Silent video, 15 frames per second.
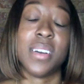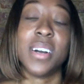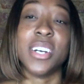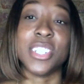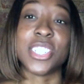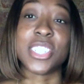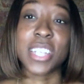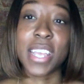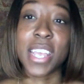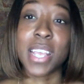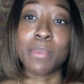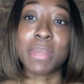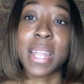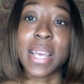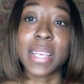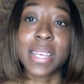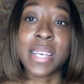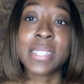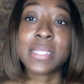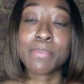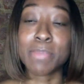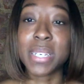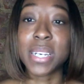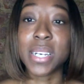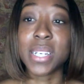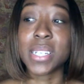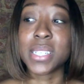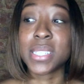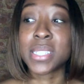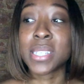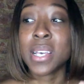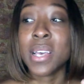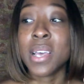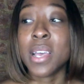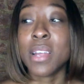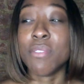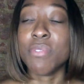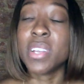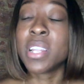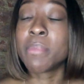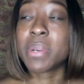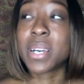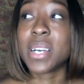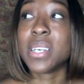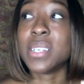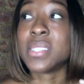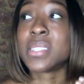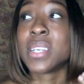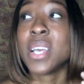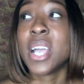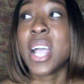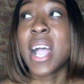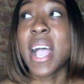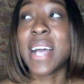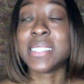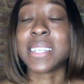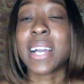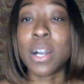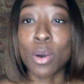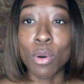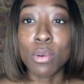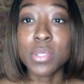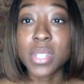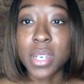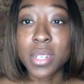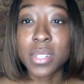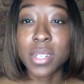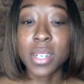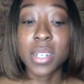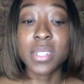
ashamed. And I guess because as I got older,